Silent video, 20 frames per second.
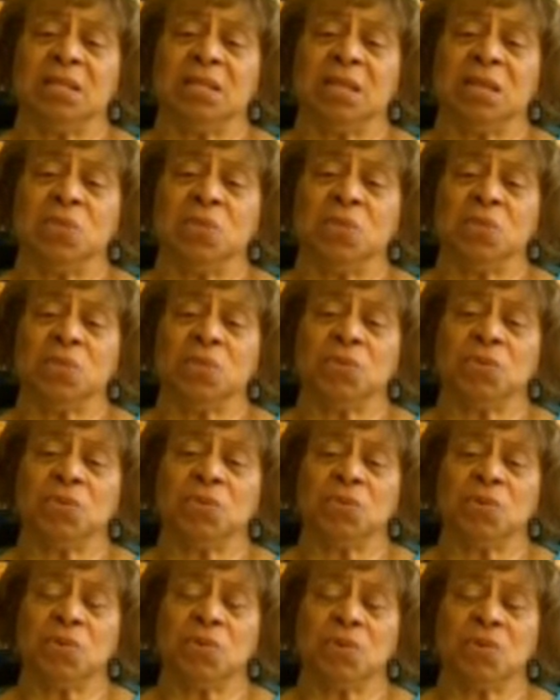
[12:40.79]
they were
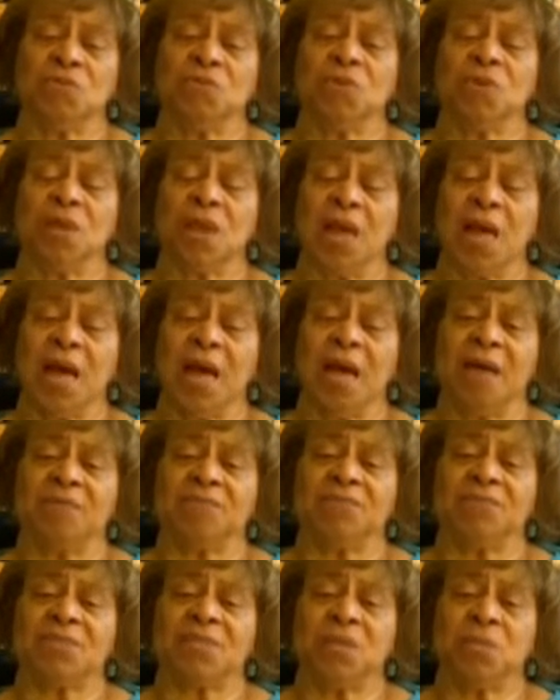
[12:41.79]
going for
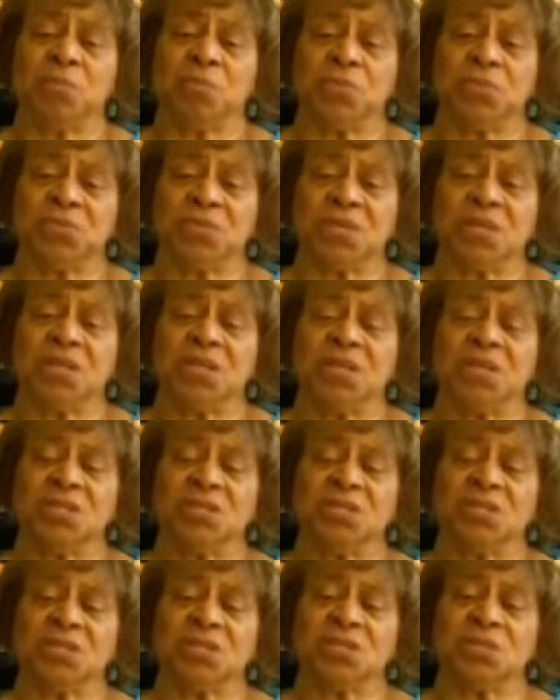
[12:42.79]
laughs. They presented
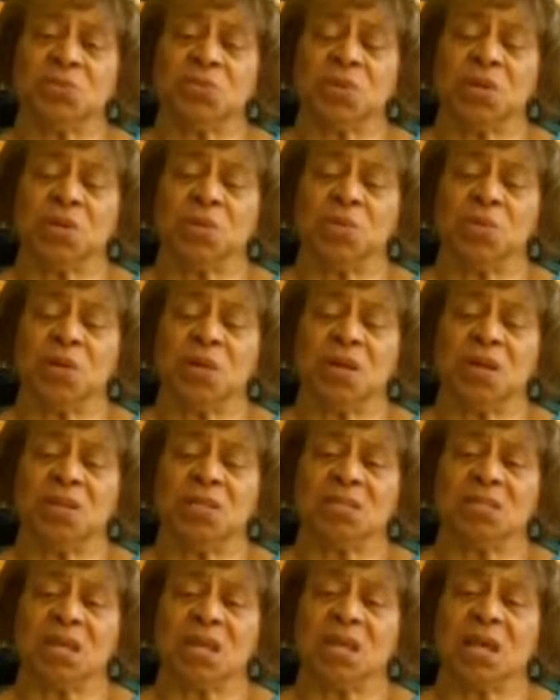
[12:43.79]
it just the way it
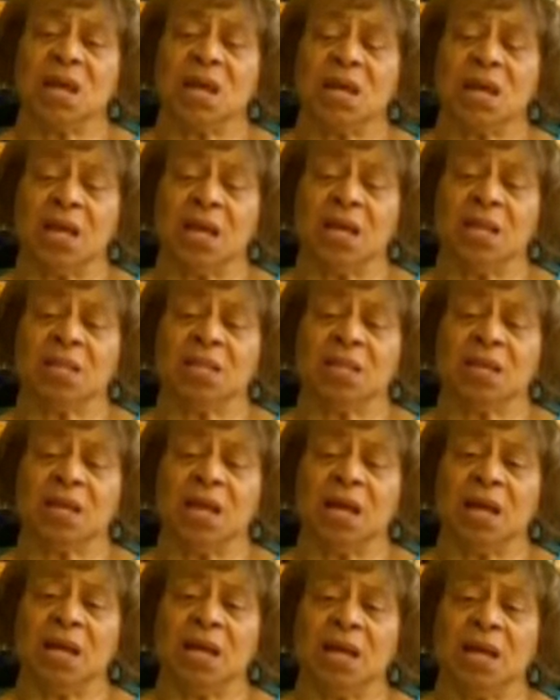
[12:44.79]
was. And I liked
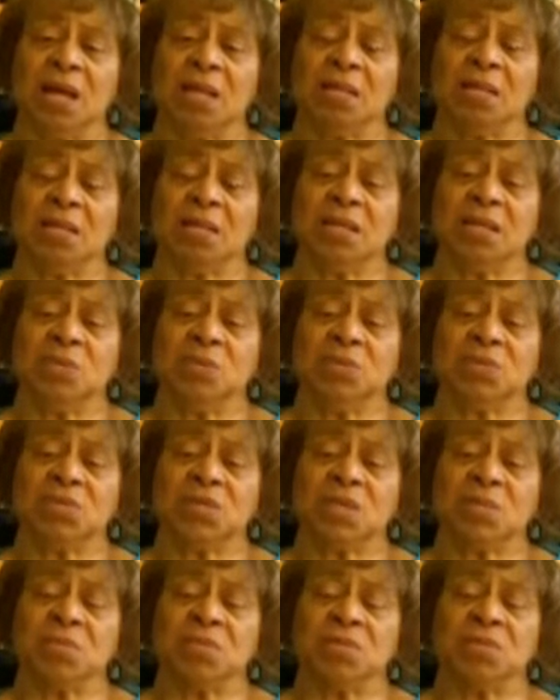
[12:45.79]
that. I liked that he was
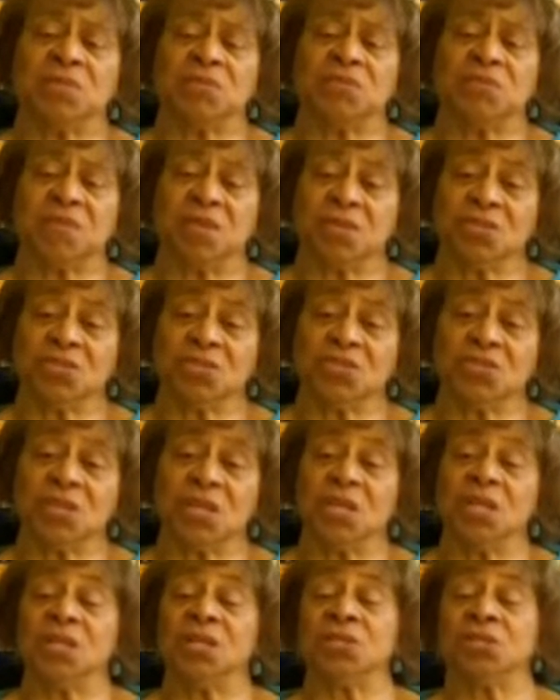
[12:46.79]
able to function
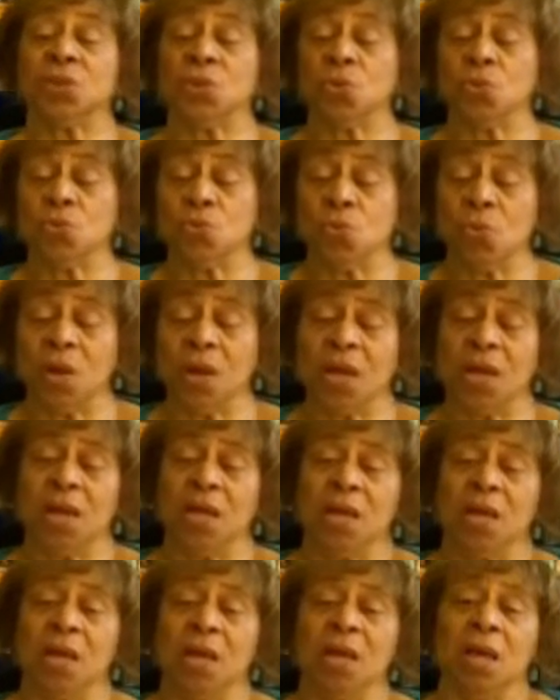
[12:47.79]
in his own
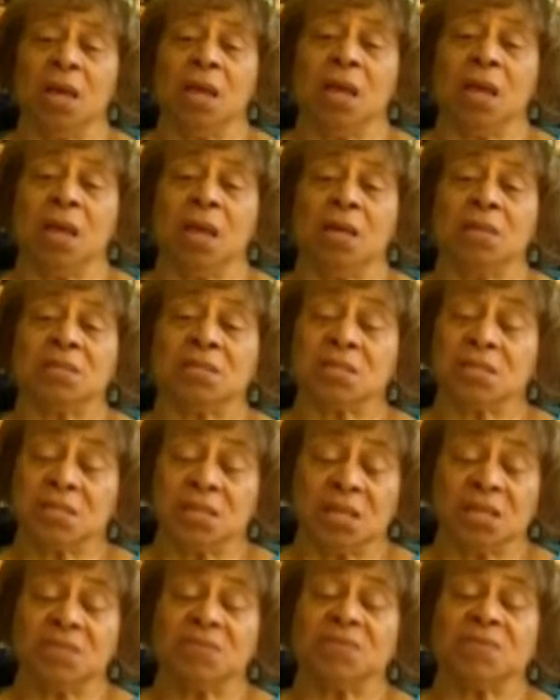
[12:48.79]
way
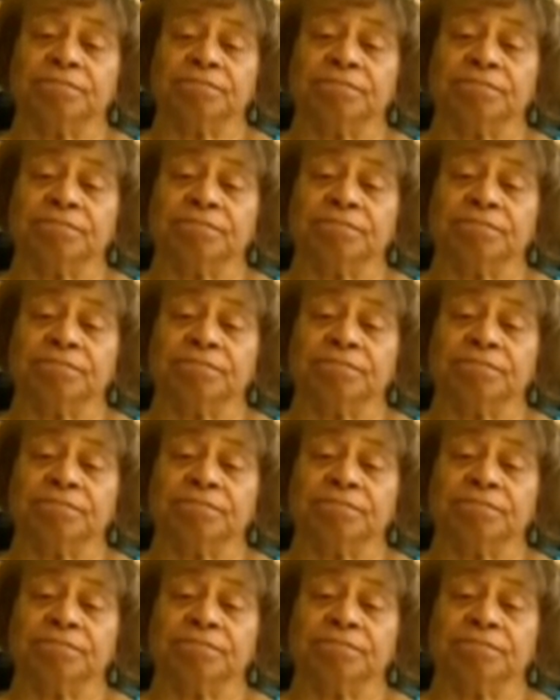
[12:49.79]
successfully.